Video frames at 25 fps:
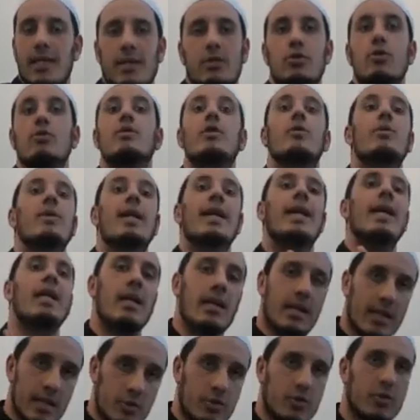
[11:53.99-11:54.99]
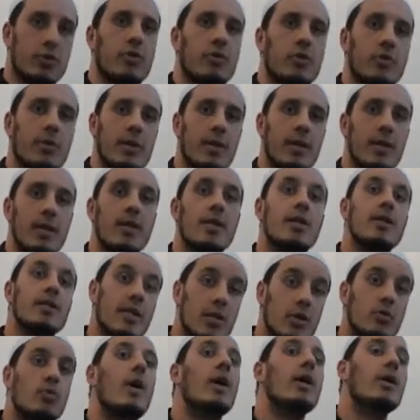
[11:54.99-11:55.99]
He's not doing anything to you.
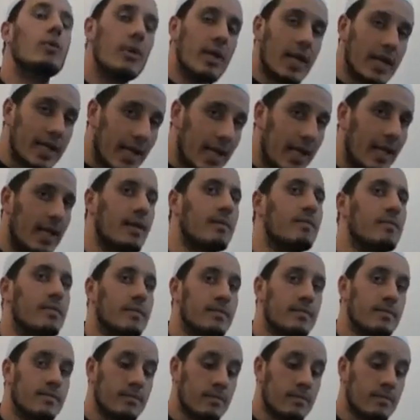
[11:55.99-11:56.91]
That's why you want to kill him.